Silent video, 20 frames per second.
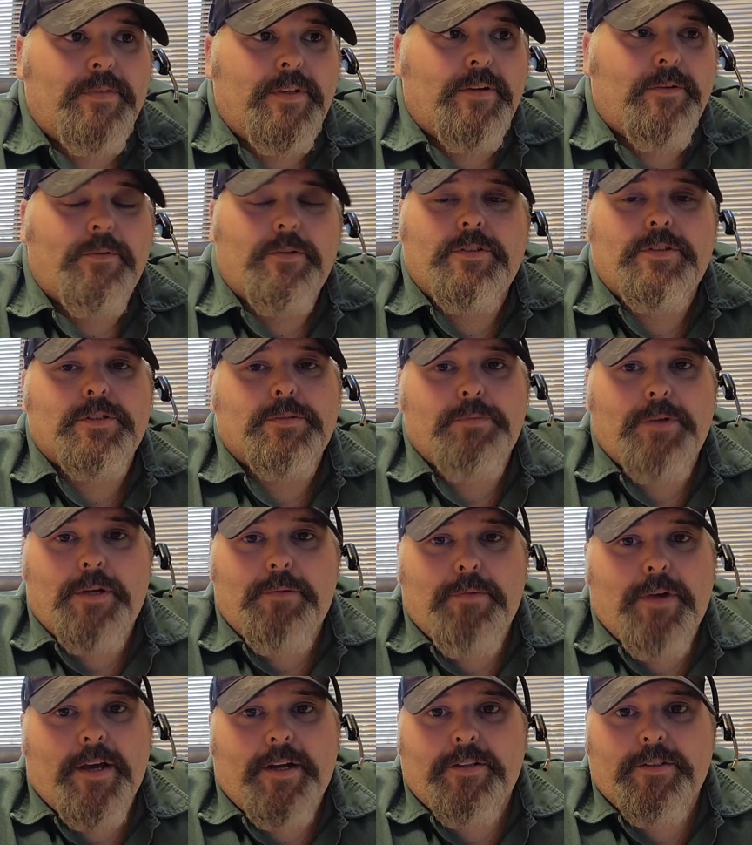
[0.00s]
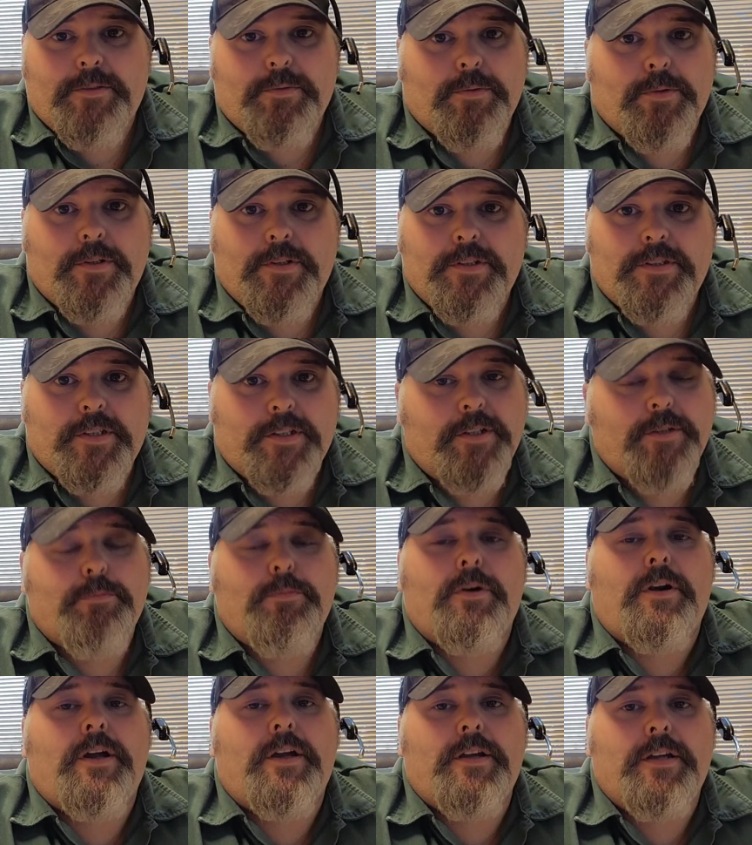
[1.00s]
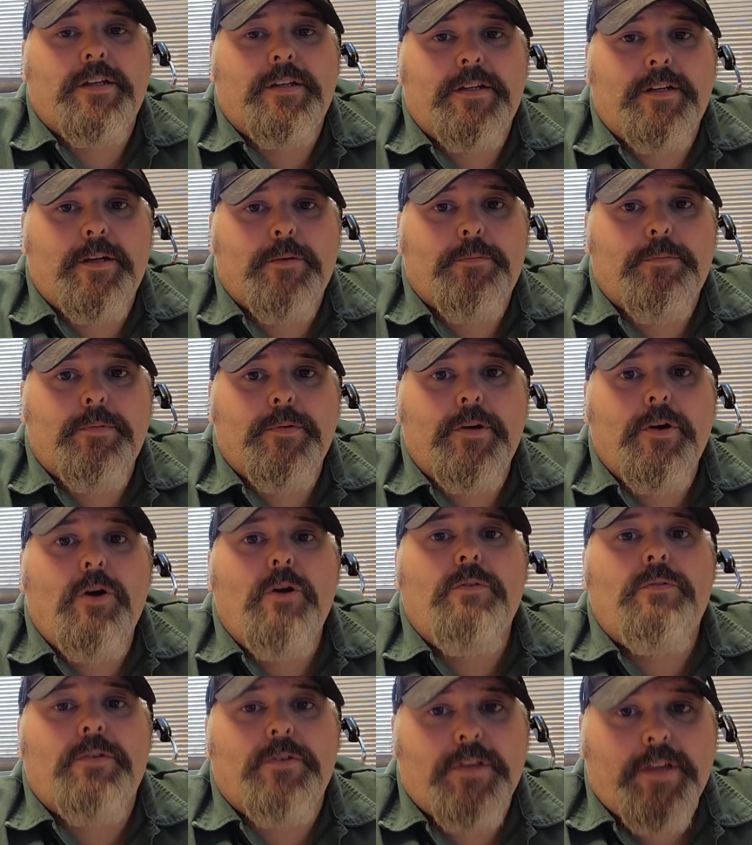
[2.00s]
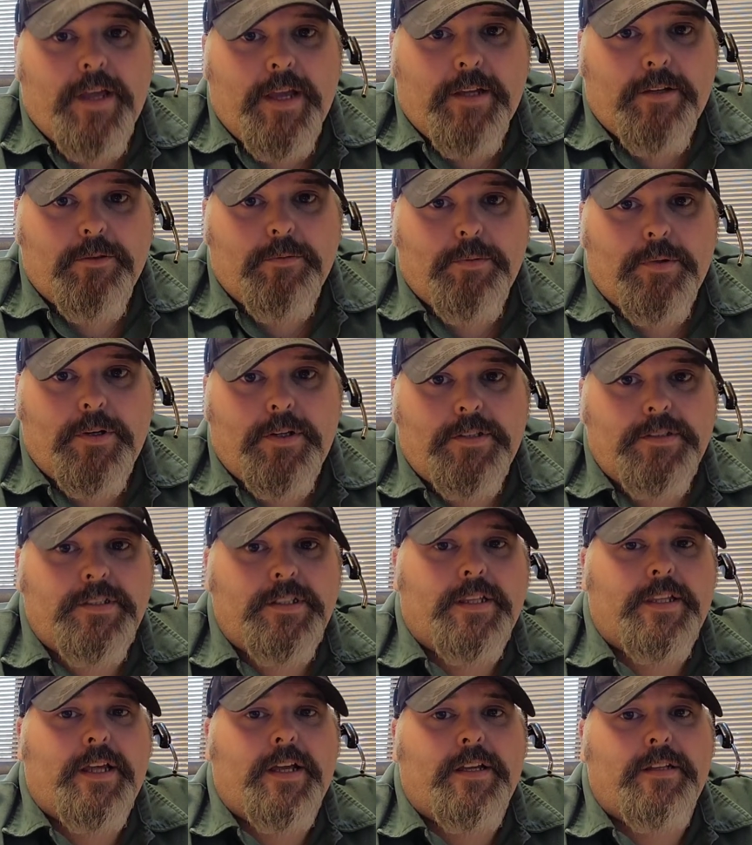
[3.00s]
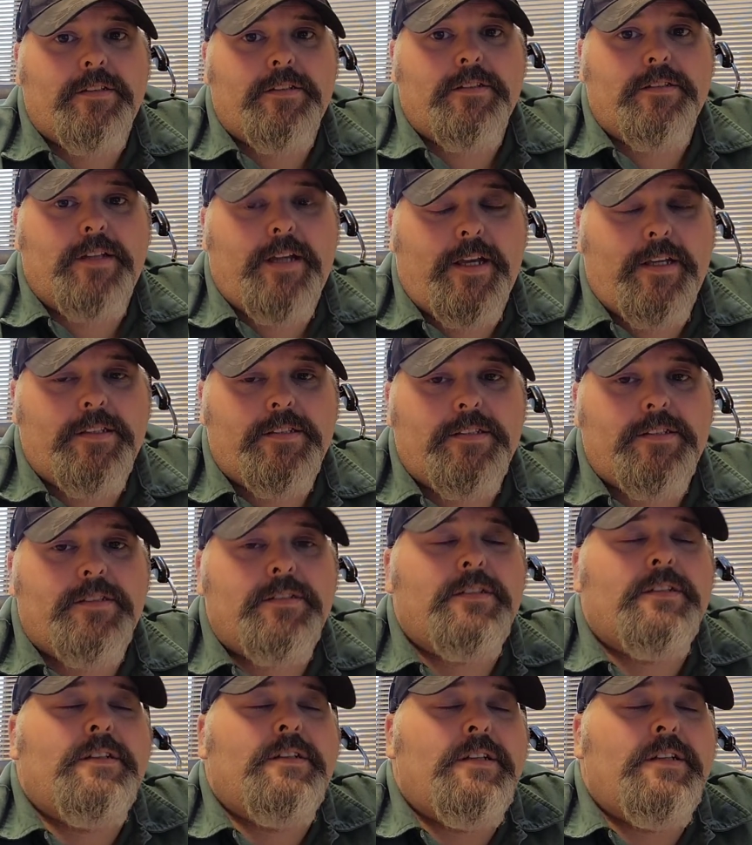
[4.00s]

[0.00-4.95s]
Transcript: It would have just made matters worse. I could probably ended up over the handlebars in that case.